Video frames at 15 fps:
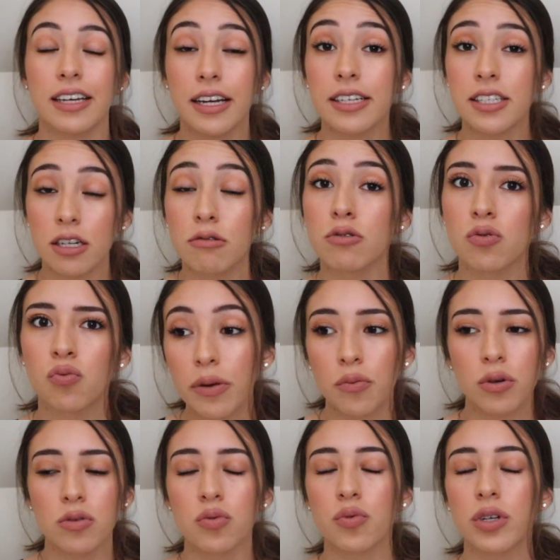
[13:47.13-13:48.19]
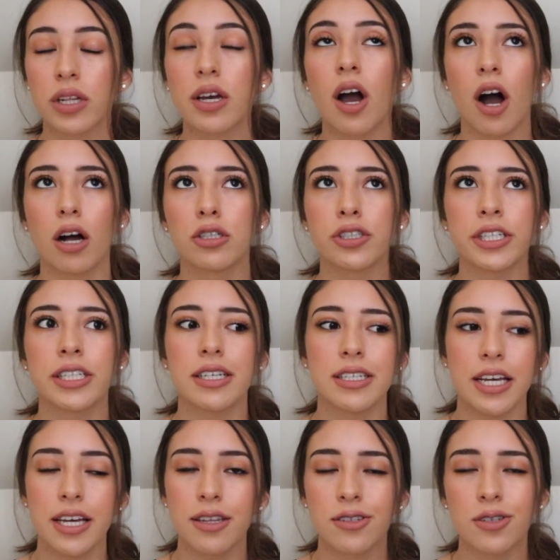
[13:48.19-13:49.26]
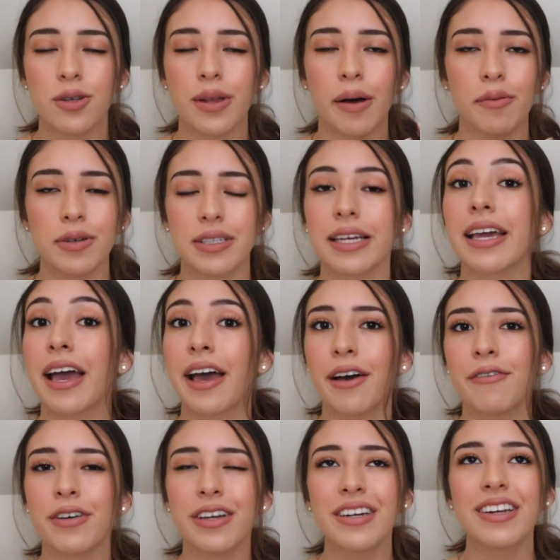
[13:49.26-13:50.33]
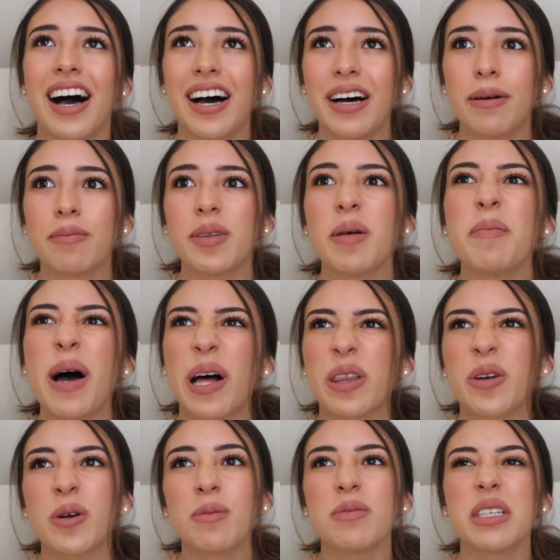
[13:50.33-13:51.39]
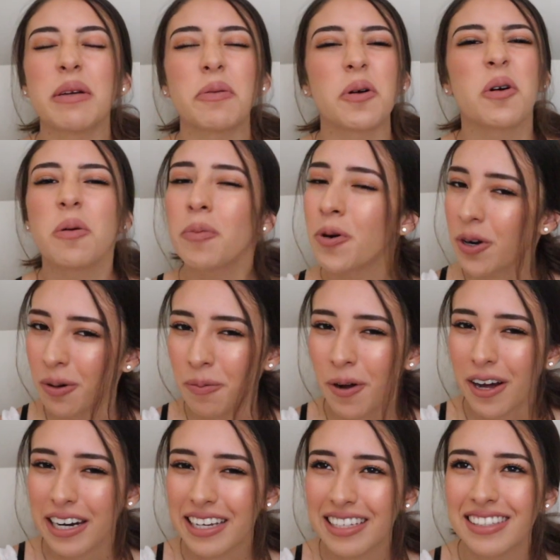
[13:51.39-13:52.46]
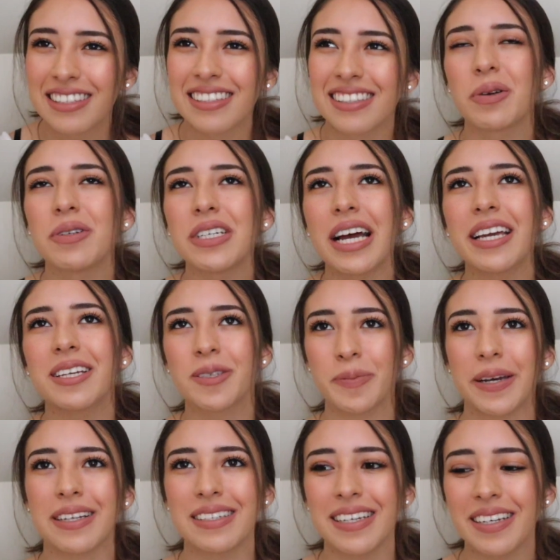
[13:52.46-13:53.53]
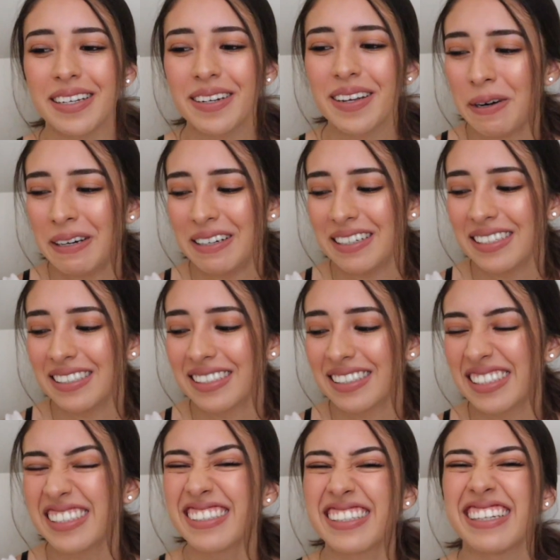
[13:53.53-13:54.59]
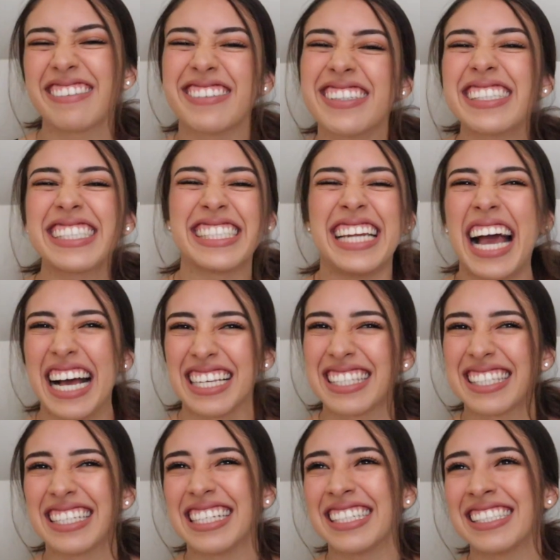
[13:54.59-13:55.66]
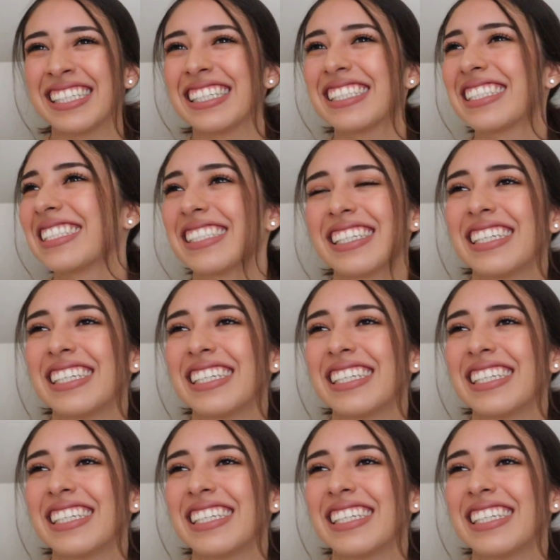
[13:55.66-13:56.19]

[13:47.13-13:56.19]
like I said, it was really hot during the day, so that was like heaven. The bathrooms, they were all porta potties, which I expected, but still they were like nasty. Like